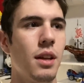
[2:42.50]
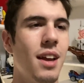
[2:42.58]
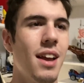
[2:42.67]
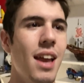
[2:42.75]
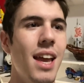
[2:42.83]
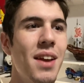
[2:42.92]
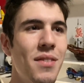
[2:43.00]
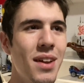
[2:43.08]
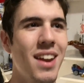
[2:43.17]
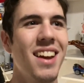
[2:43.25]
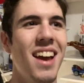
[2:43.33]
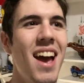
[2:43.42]

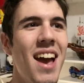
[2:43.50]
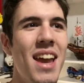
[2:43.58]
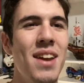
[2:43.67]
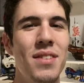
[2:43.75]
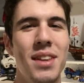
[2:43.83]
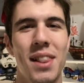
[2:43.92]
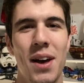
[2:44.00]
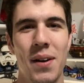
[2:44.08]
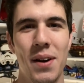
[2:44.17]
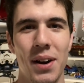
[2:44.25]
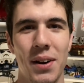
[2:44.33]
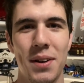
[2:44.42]
even
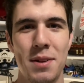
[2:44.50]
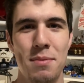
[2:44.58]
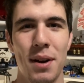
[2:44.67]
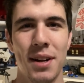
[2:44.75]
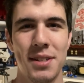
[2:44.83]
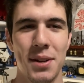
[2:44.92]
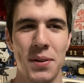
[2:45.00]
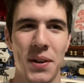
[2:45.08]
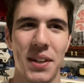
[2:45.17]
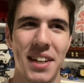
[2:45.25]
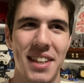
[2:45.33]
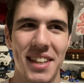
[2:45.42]
lower production
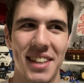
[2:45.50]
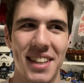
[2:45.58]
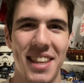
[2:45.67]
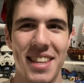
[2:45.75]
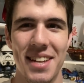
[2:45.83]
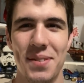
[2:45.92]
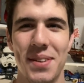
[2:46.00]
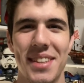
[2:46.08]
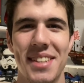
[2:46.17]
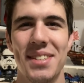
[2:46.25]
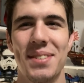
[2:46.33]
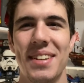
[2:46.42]
quality than what
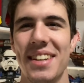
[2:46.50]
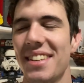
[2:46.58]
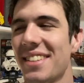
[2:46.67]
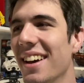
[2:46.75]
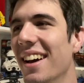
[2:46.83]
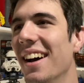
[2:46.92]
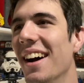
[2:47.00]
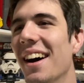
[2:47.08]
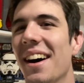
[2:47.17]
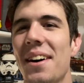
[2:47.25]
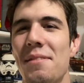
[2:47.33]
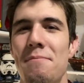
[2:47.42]
this one is.
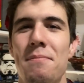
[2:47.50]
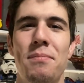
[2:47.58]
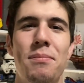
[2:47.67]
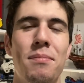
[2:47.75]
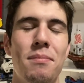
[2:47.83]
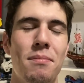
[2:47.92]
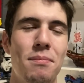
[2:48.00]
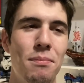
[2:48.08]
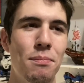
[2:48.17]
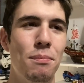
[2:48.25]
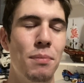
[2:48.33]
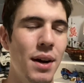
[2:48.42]

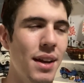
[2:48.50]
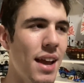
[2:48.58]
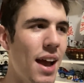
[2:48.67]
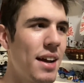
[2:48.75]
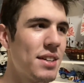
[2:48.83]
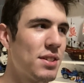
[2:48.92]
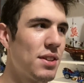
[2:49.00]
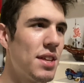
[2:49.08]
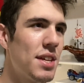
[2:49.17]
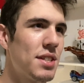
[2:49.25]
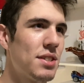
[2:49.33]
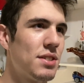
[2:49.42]
But yeah, so
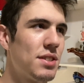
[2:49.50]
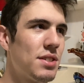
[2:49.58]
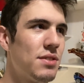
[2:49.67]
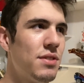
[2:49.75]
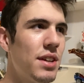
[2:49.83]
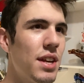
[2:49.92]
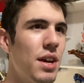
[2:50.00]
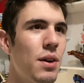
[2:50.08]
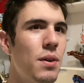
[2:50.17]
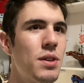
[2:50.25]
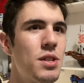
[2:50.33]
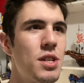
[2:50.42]
this
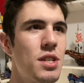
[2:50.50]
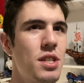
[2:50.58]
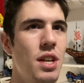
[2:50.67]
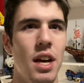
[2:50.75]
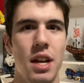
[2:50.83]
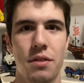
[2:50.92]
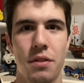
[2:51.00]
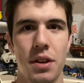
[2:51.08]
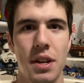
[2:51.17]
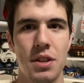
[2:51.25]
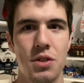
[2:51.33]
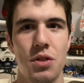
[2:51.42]
video is just kind of an
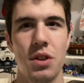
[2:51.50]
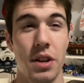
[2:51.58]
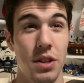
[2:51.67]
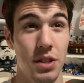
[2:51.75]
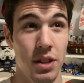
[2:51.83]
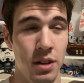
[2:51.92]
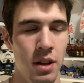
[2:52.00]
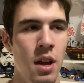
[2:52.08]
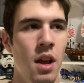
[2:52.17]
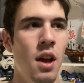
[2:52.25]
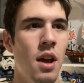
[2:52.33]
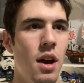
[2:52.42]
introduction
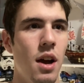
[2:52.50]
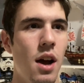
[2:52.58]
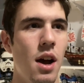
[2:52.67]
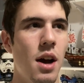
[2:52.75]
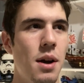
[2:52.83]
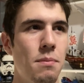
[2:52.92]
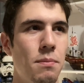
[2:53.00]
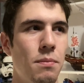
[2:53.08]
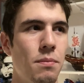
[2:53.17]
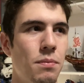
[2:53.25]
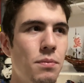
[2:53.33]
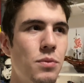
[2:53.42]
to
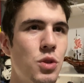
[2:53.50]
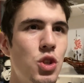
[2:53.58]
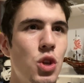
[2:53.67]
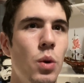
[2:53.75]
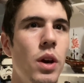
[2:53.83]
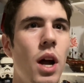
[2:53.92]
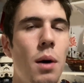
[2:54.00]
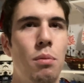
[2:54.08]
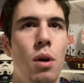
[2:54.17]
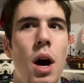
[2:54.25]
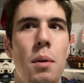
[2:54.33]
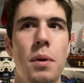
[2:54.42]
it. I'll
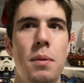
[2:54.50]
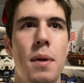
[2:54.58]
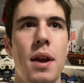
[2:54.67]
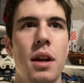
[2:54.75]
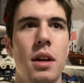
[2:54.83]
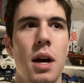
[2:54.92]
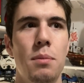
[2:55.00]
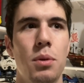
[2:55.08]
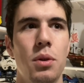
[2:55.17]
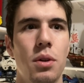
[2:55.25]
probably make a couple